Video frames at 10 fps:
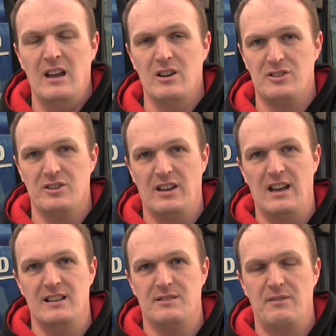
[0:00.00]
It also
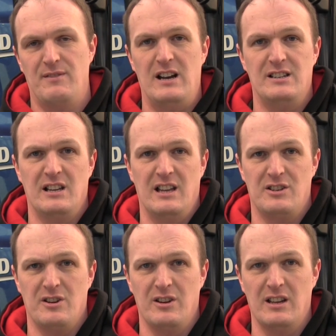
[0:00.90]
gets revised
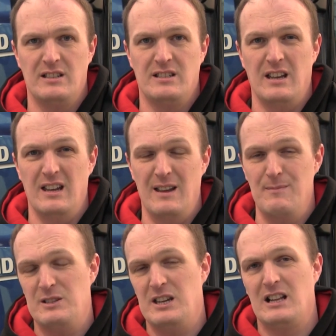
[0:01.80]
electronics.
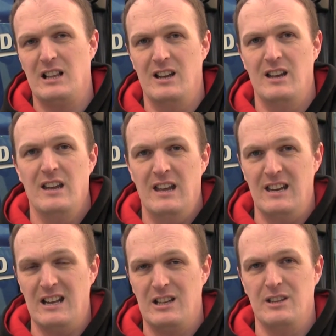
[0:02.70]
In particular,
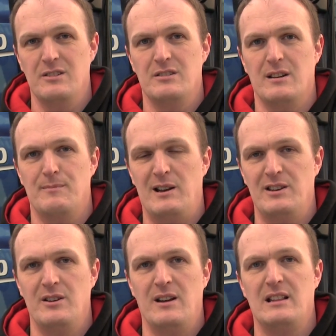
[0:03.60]
it includes a
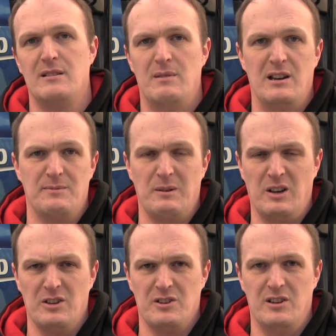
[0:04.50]
brand new headland
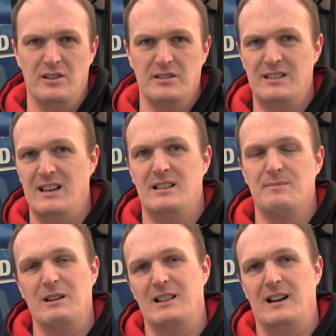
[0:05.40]
management control designed
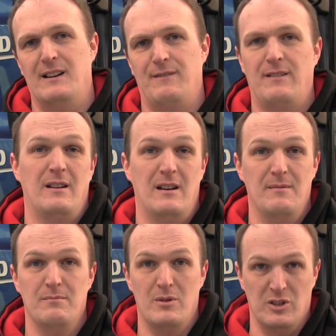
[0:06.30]
to make
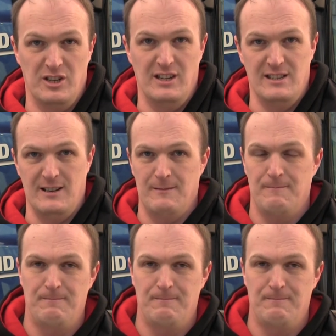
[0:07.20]
life much easier.